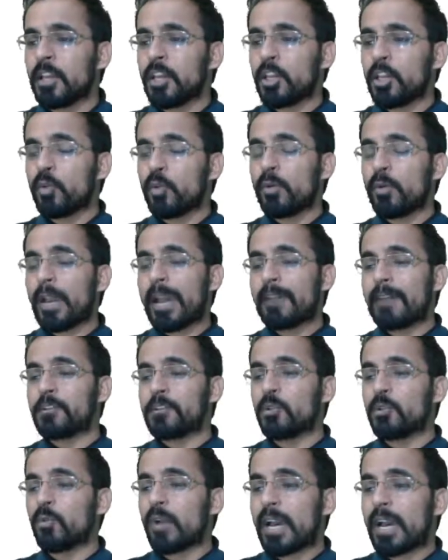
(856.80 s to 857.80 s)
You
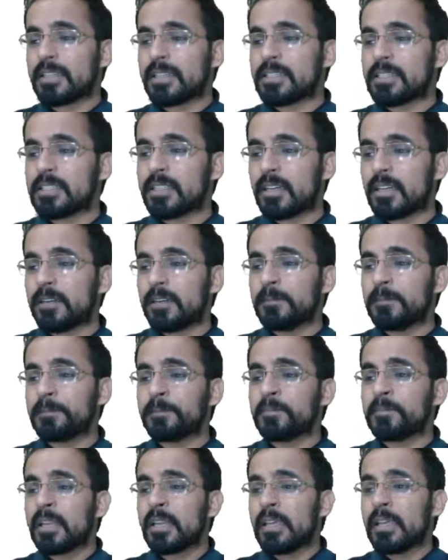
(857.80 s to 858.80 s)
have to answer
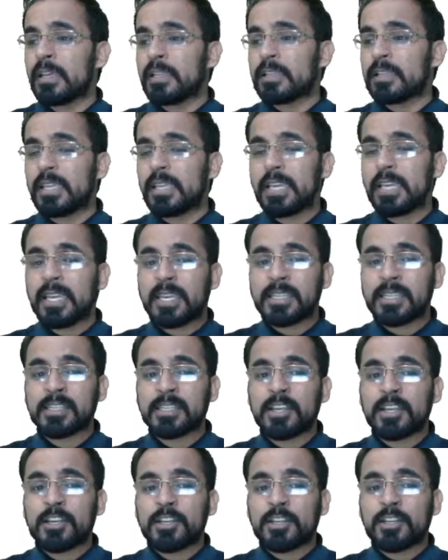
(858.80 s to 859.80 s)
these